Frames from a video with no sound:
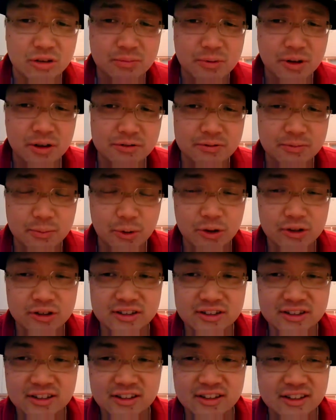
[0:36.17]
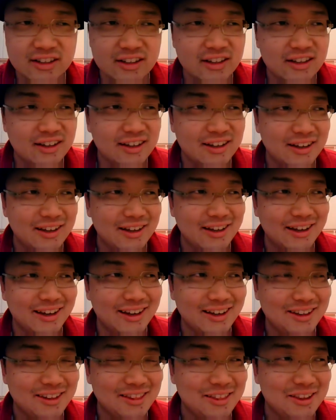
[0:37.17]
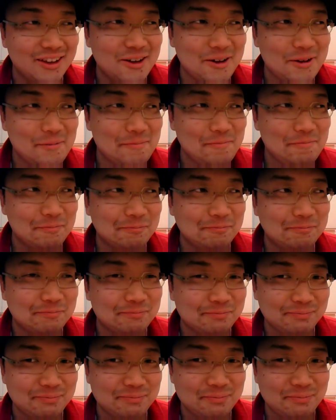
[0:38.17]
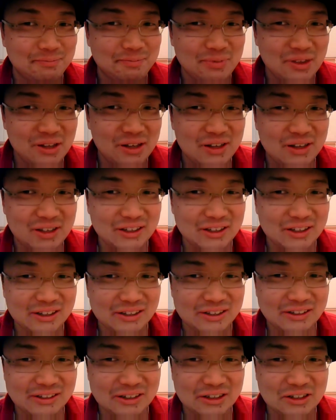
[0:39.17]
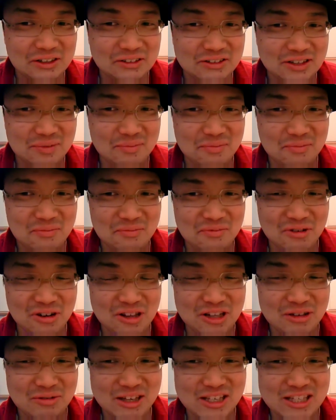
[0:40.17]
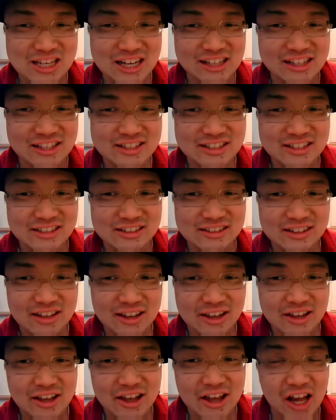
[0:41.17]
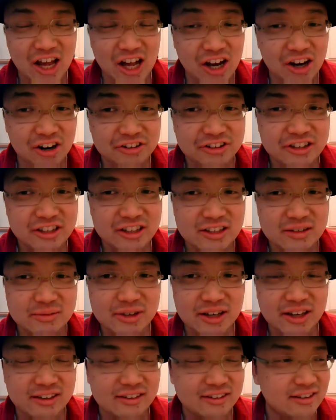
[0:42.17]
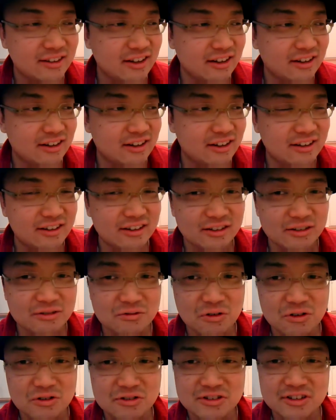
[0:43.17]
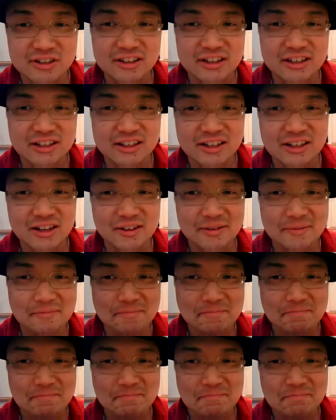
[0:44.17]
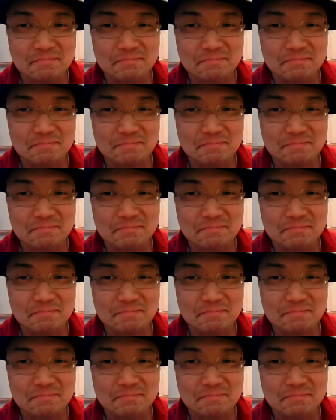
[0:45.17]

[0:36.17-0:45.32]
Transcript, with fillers: drop off model and um, eh, there are some really big challenges. Our team got stuck, unfortunately. Um,